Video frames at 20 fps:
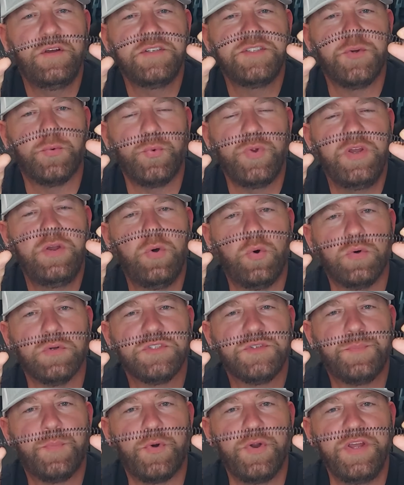does a
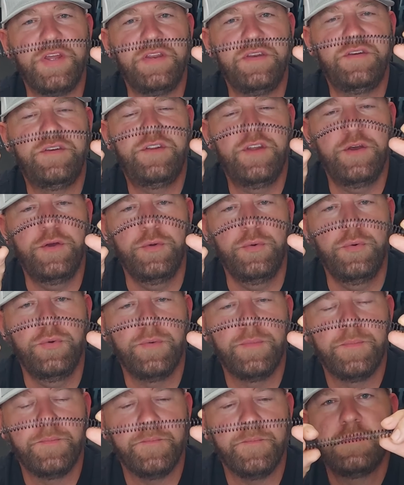recoil spring do?